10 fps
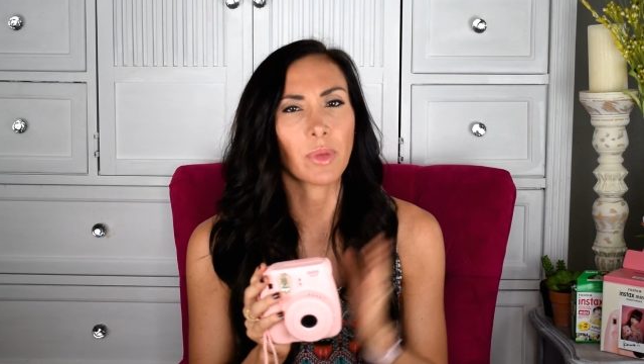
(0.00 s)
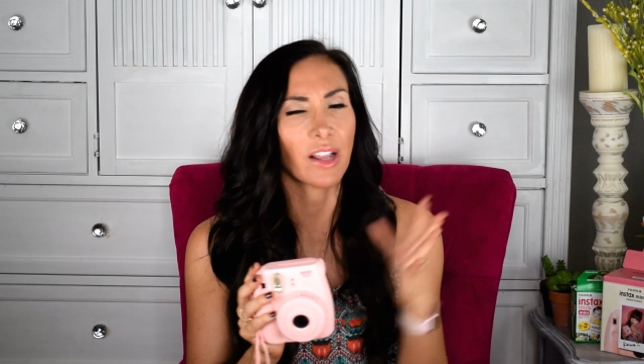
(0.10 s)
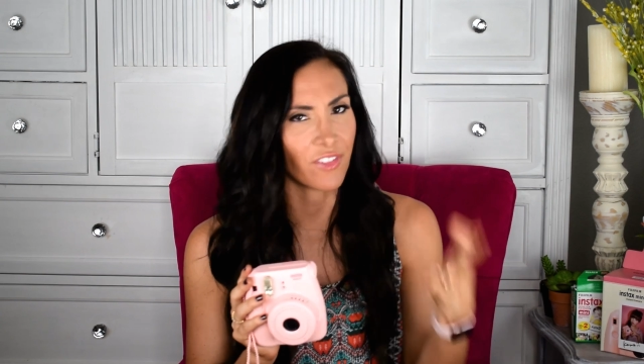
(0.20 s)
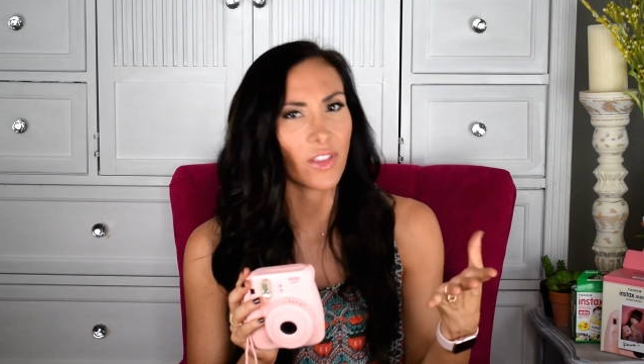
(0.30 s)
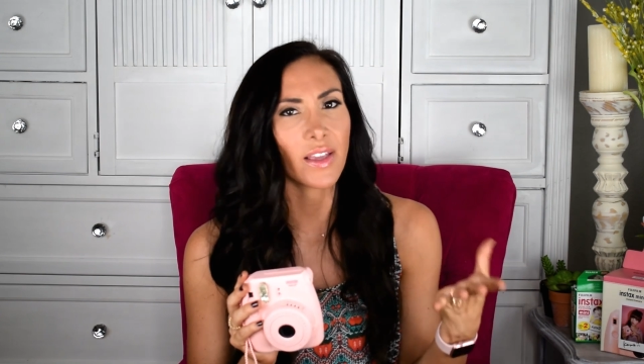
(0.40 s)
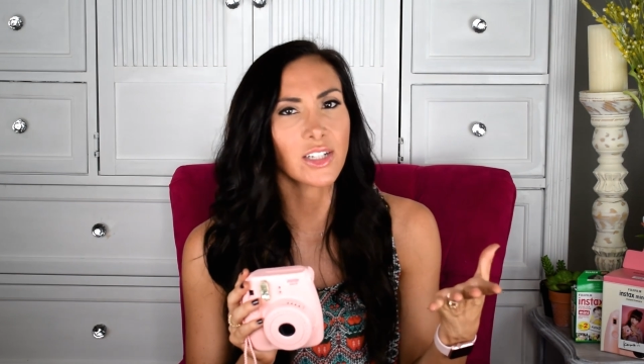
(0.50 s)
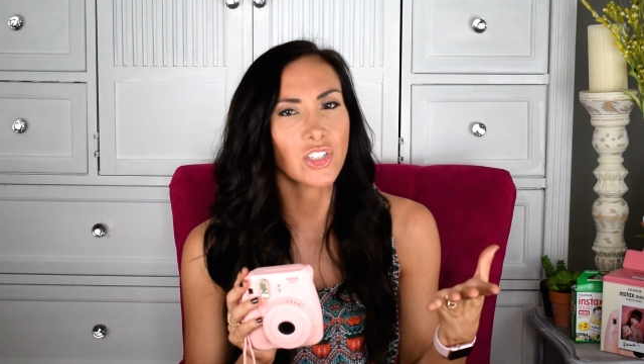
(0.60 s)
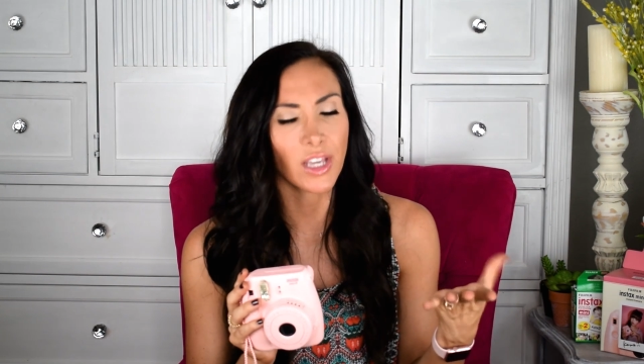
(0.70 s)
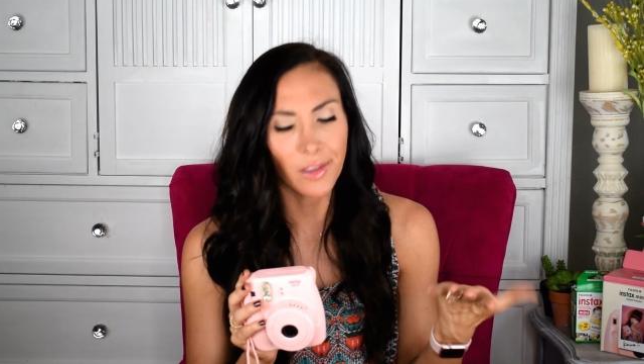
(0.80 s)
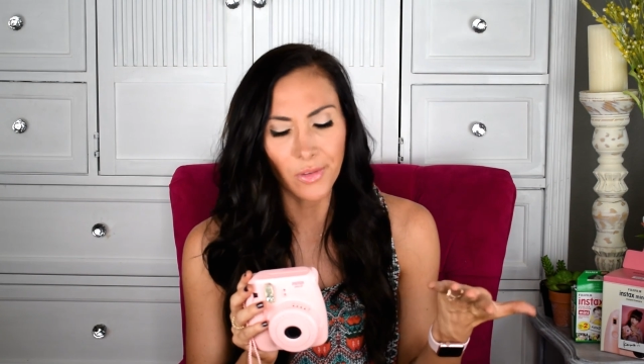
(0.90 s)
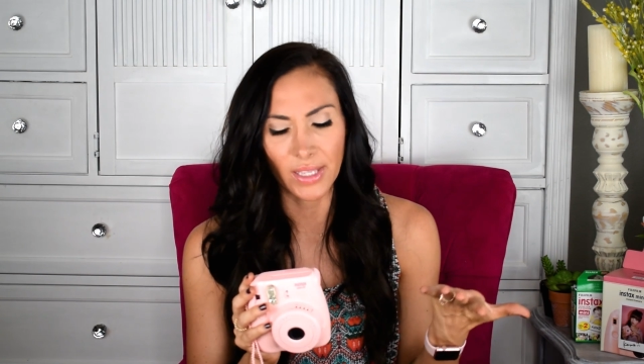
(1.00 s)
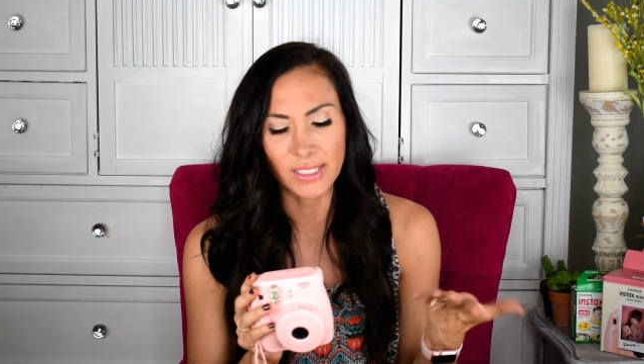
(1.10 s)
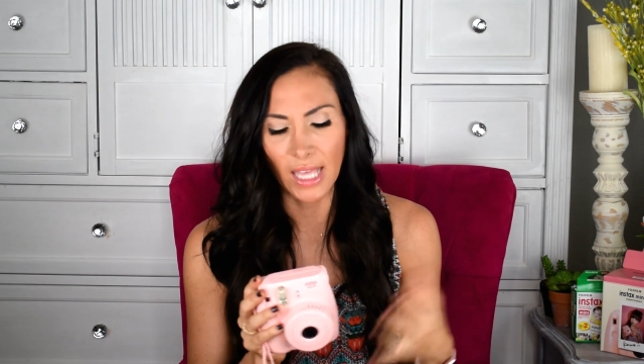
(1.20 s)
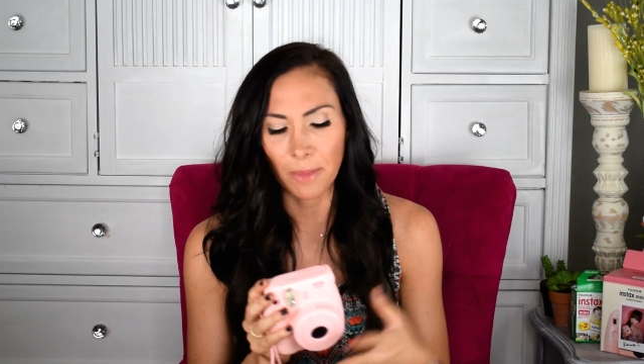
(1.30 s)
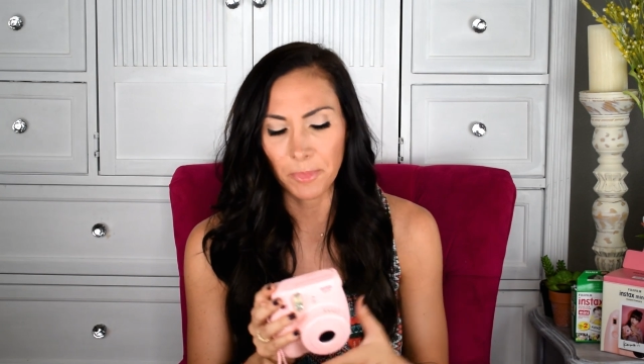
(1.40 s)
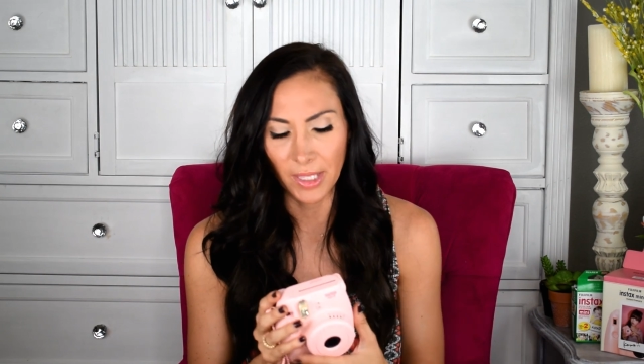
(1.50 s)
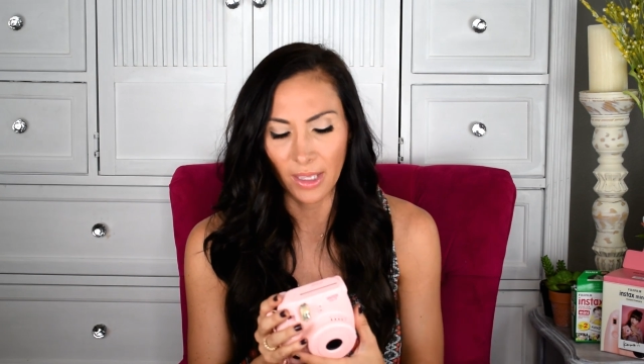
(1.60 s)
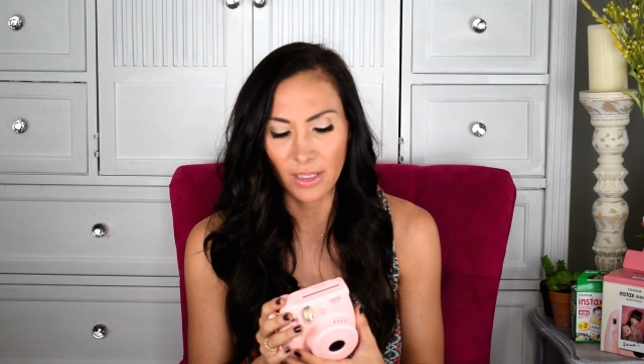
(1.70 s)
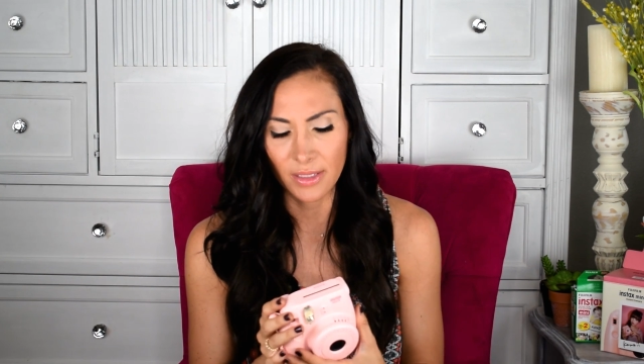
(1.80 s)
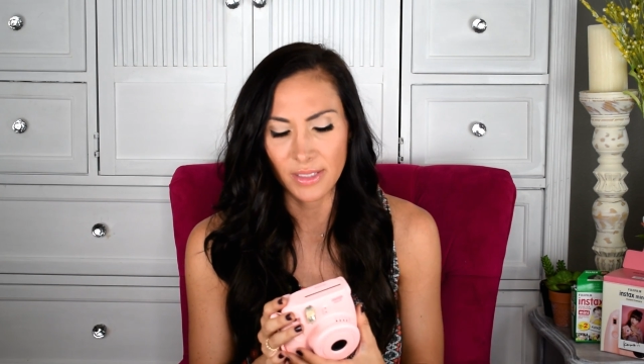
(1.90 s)
but I feel like I should tell you guys that
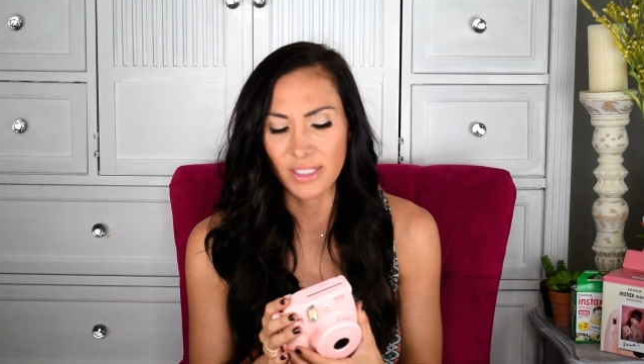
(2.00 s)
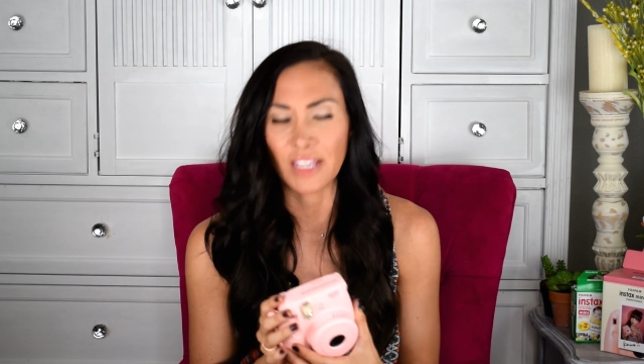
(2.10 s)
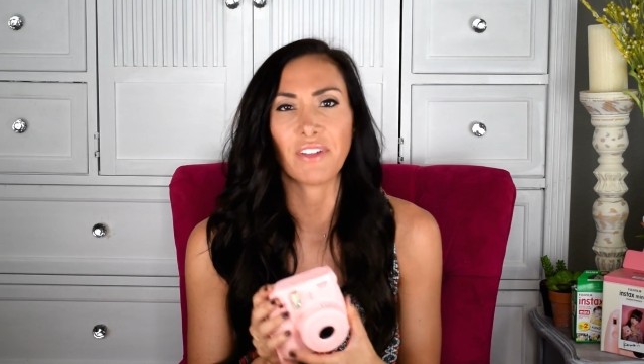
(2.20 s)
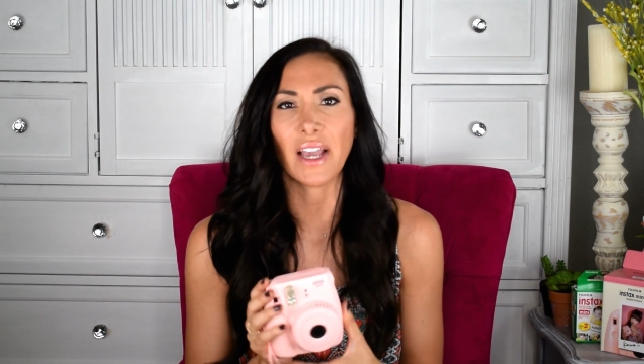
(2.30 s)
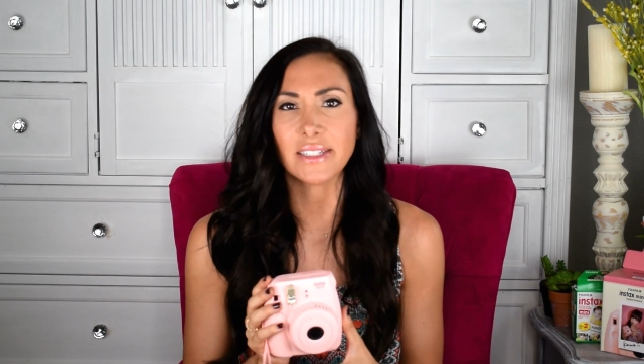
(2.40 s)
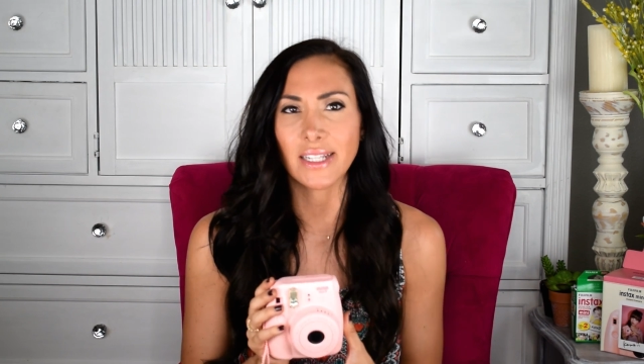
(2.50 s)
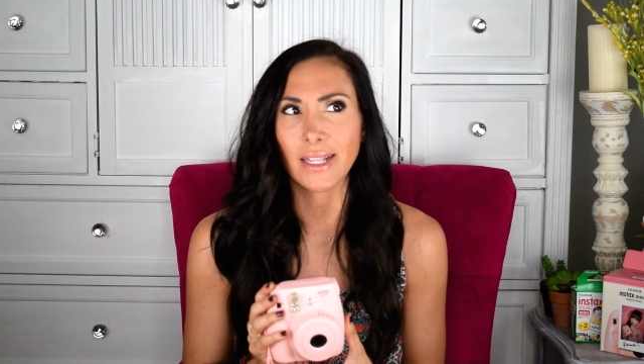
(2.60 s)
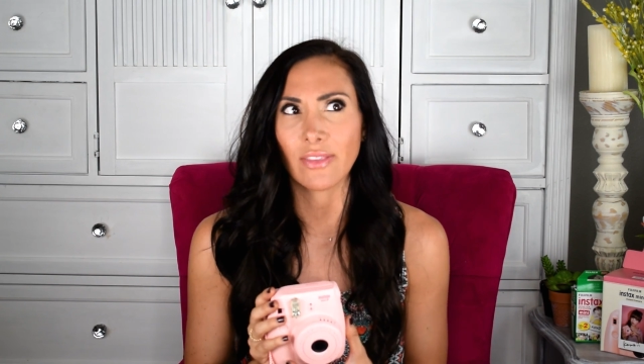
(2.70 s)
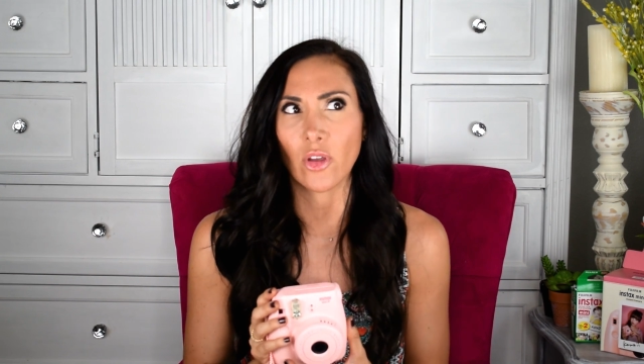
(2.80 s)
because if I did it,